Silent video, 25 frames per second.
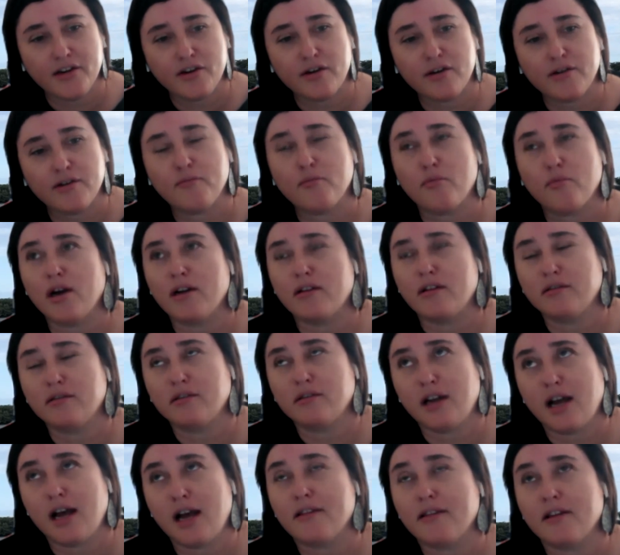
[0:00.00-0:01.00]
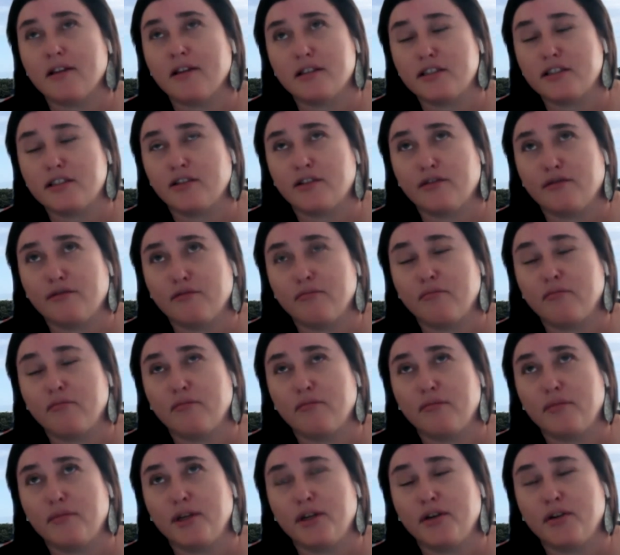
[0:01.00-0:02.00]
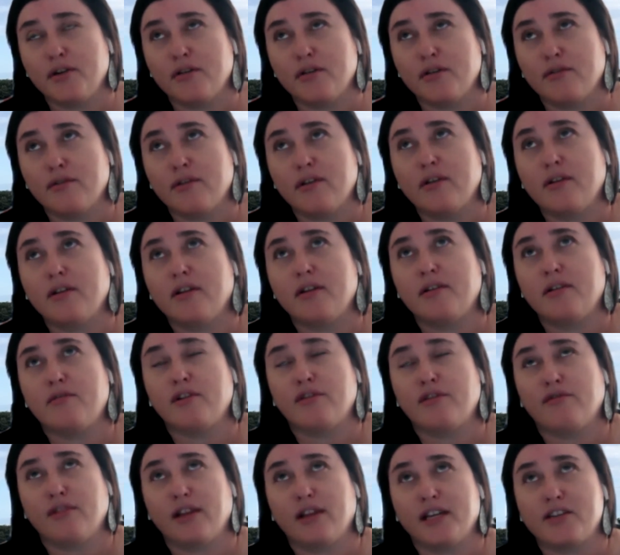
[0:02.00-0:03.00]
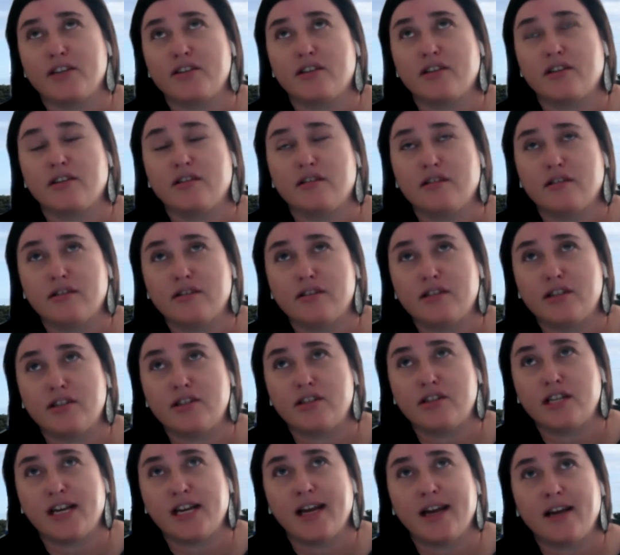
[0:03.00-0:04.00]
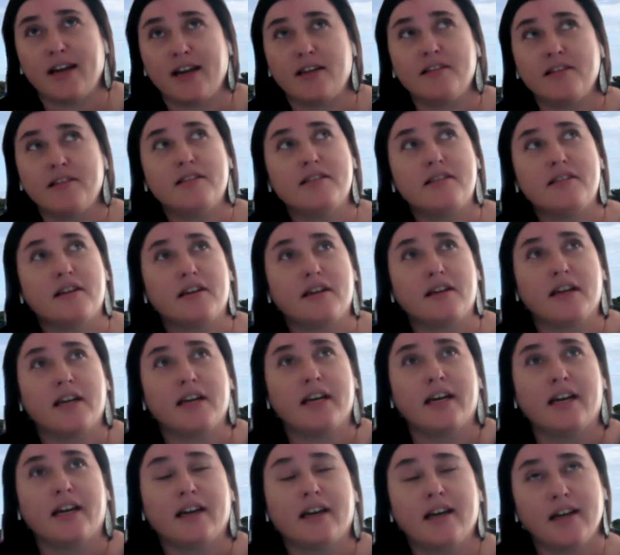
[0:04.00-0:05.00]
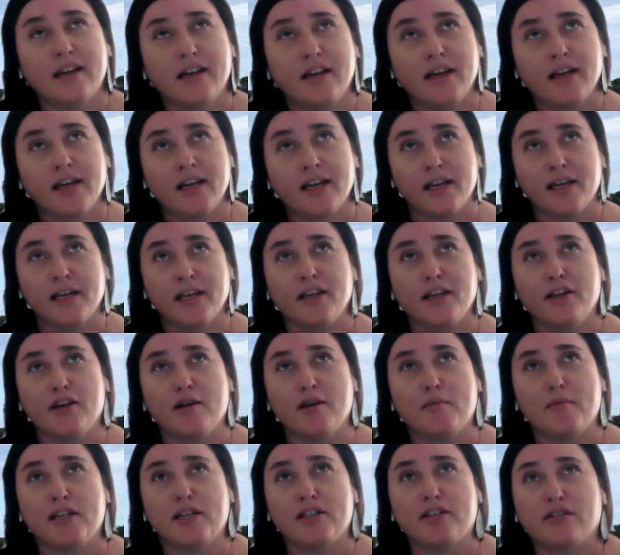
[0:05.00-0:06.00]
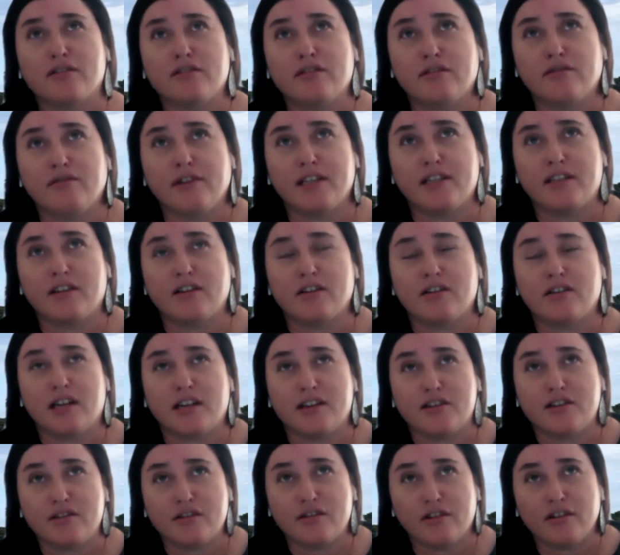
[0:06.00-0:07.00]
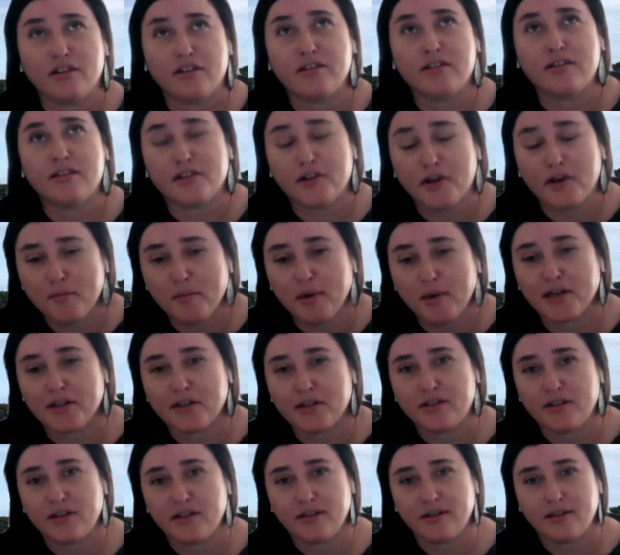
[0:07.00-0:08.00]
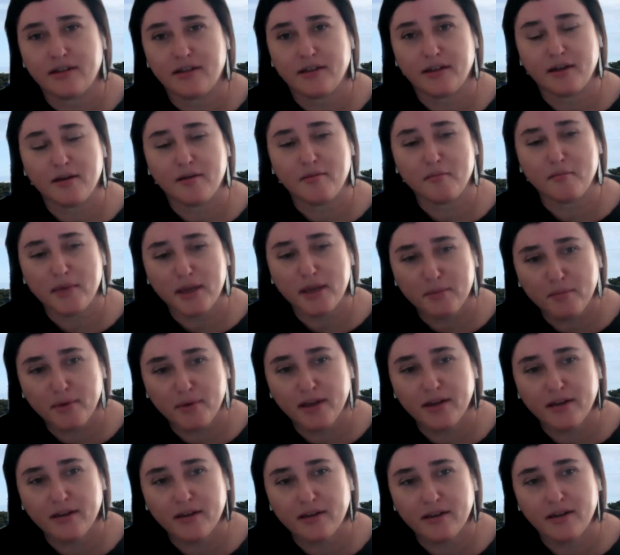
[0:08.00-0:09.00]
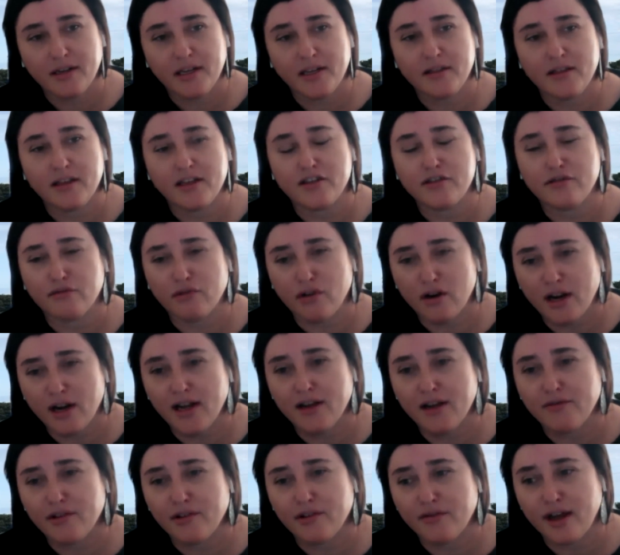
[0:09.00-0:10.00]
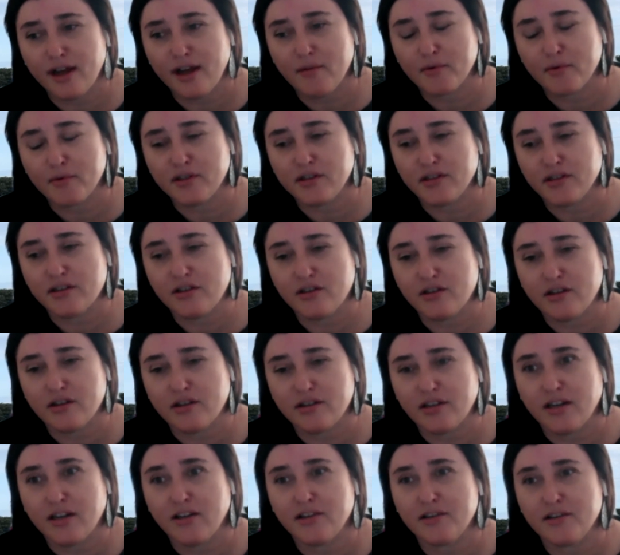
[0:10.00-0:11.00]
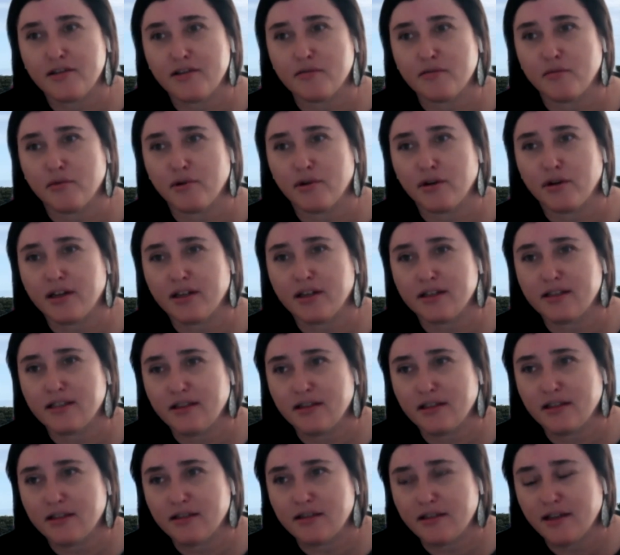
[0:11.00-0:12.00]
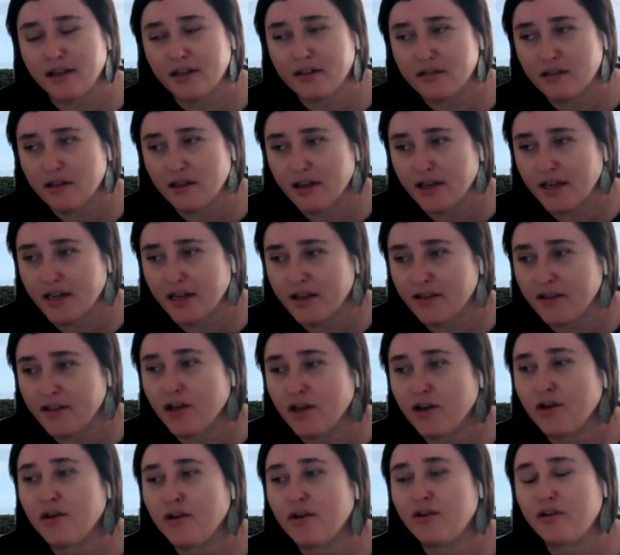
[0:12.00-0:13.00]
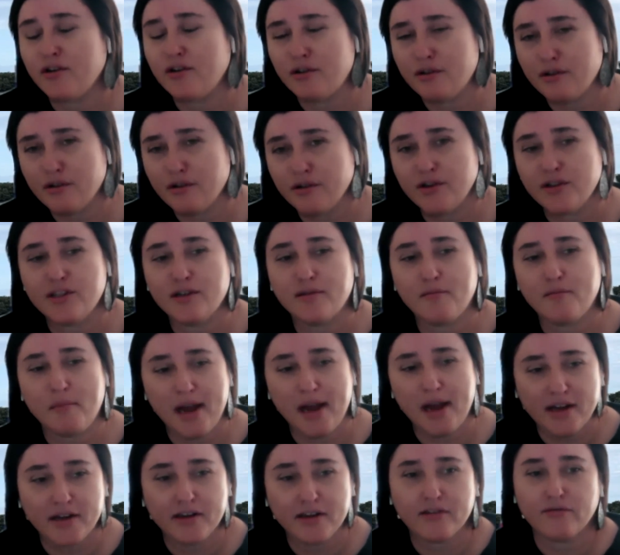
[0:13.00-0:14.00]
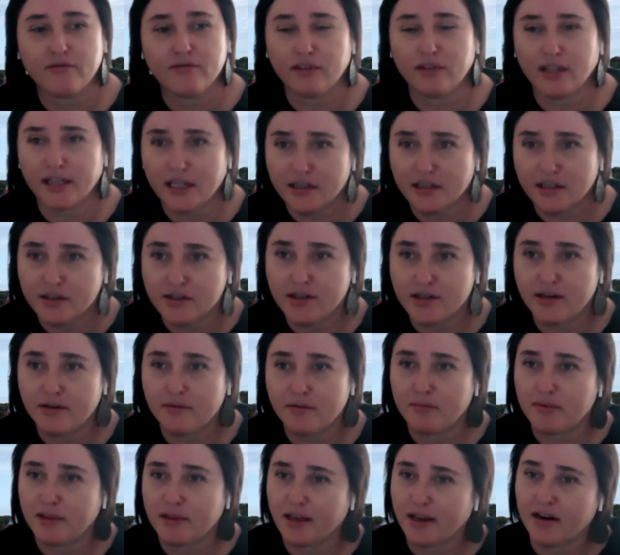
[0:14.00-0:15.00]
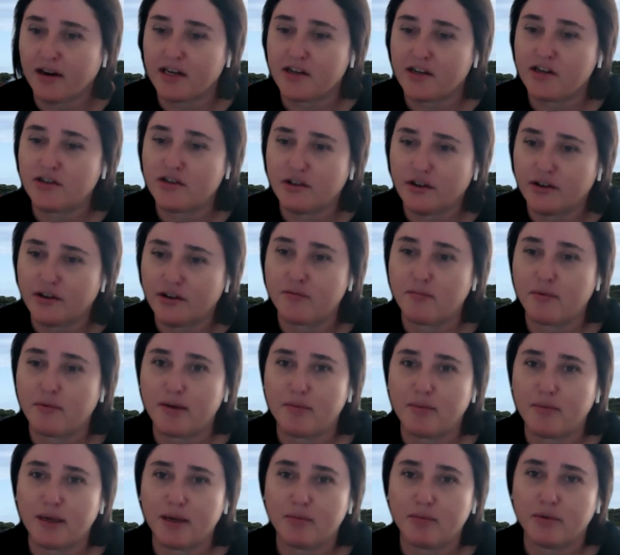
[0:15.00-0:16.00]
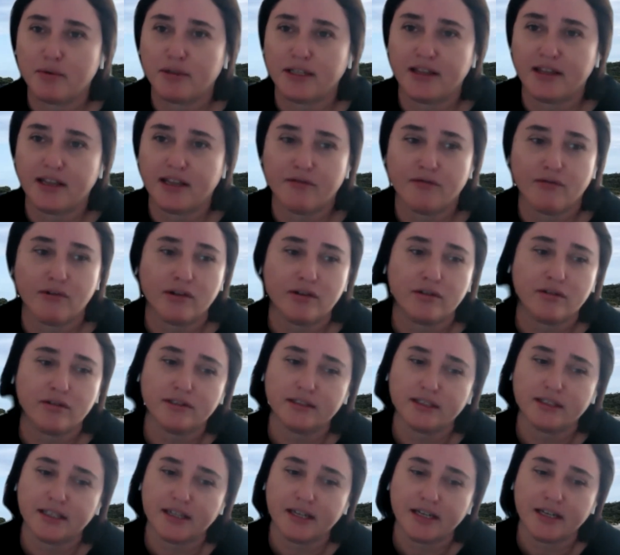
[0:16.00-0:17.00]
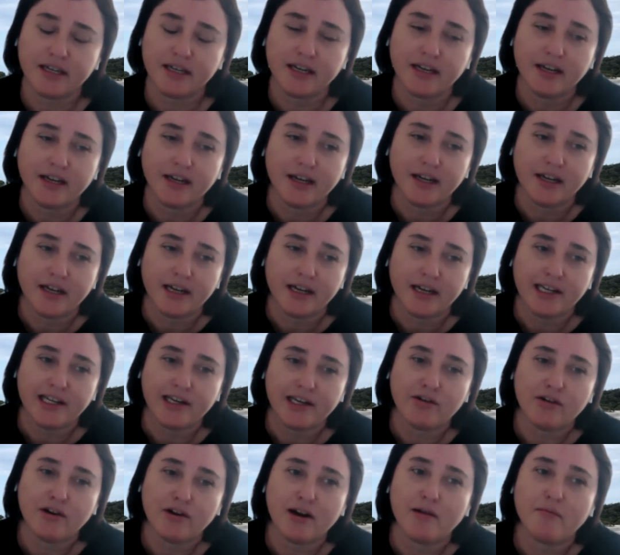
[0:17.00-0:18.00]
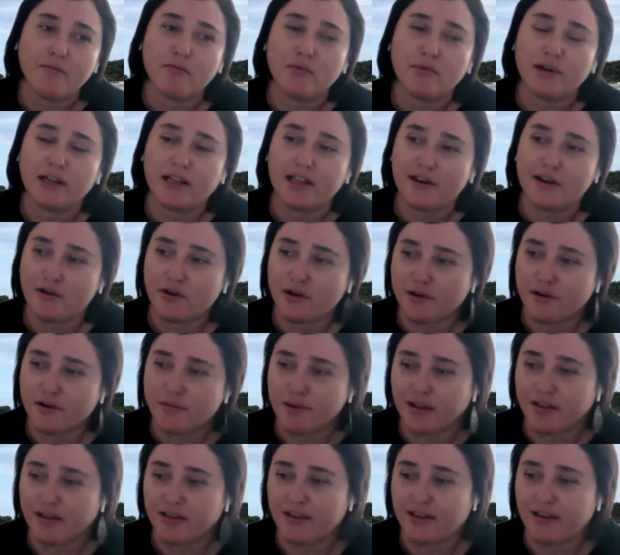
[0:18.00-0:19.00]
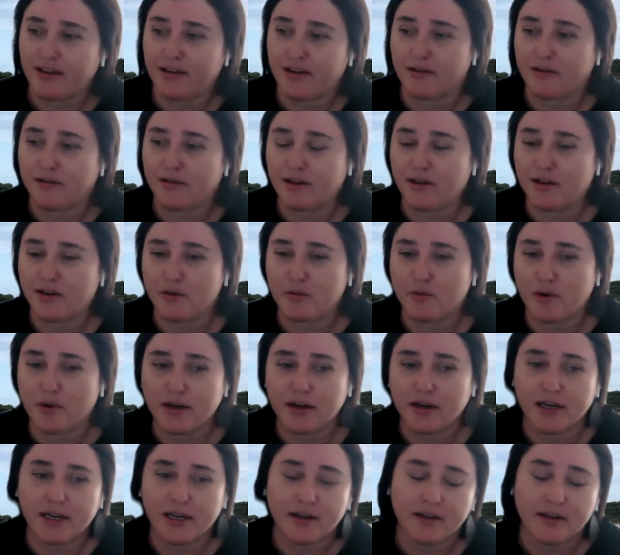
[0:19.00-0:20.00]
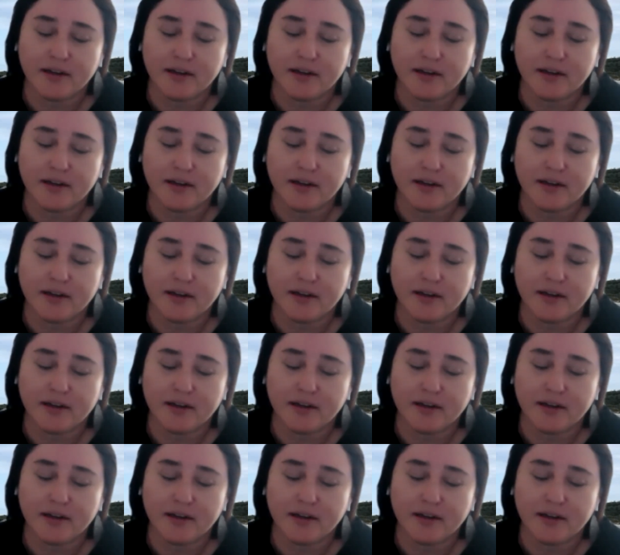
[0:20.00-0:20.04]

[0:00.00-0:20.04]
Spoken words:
you know, one other sort of, you know, reflection to share is that, you know, my doctoral research has shown so much the commitment and the drive of Aboriginal and Torres Strait Islander workers in this sector, and the huge amount of leadership that is shown by people in their roles. And, you know, I'm really hoping that, you know, when